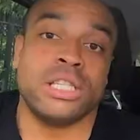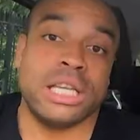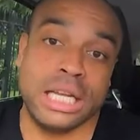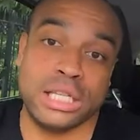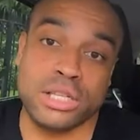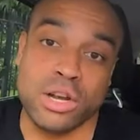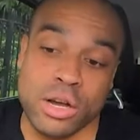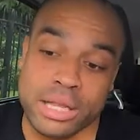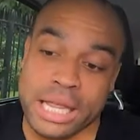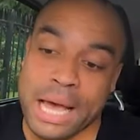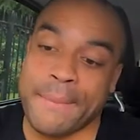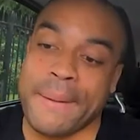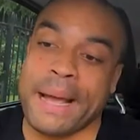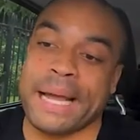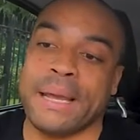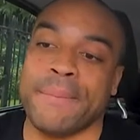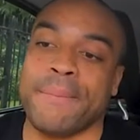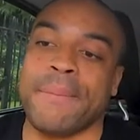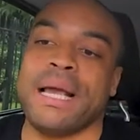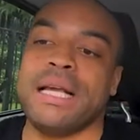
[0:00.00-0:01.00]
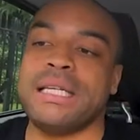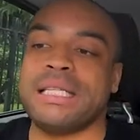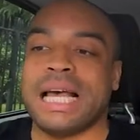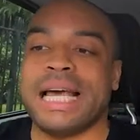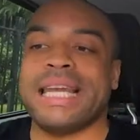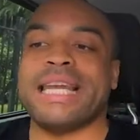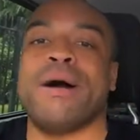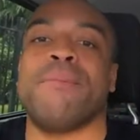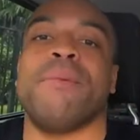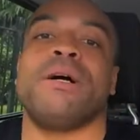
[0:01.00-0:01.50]
So let's lock that back in place,
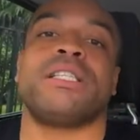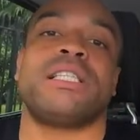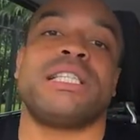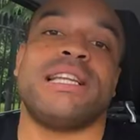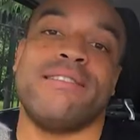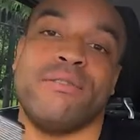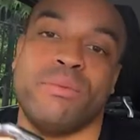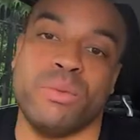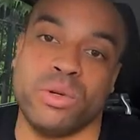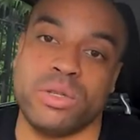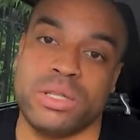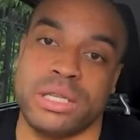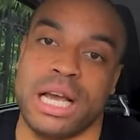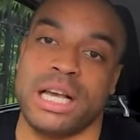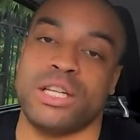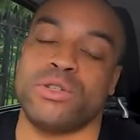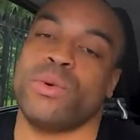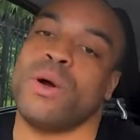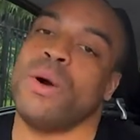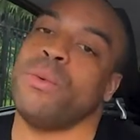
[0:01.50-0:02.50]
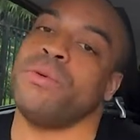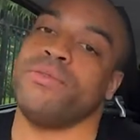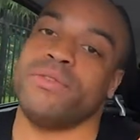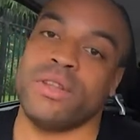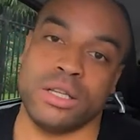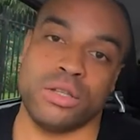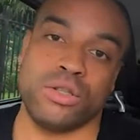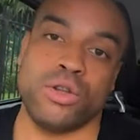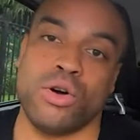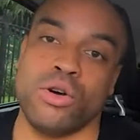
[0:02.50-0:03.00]
and now my steering wheel set as well. We've
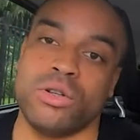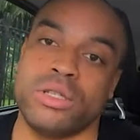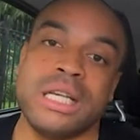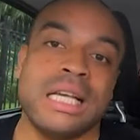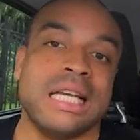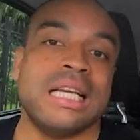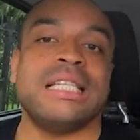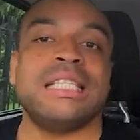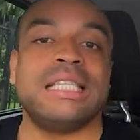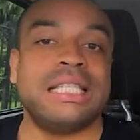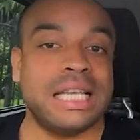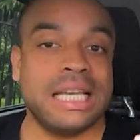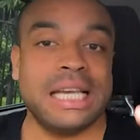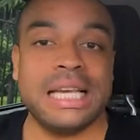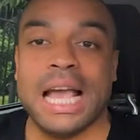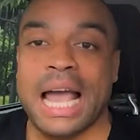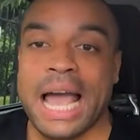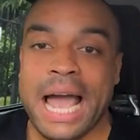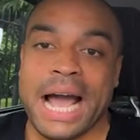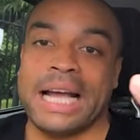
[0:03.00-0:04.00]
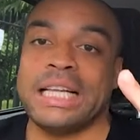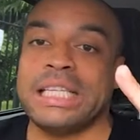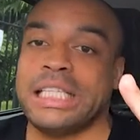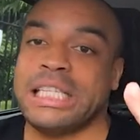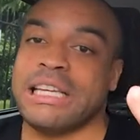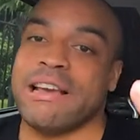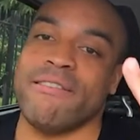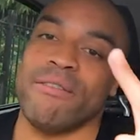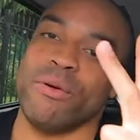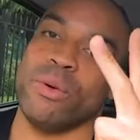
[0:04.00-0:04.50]
done doors, seat and
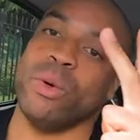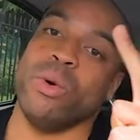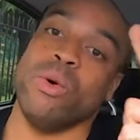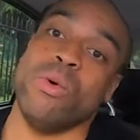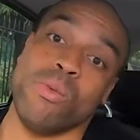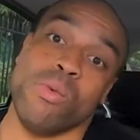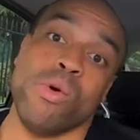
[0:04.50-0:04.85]
steering wheel.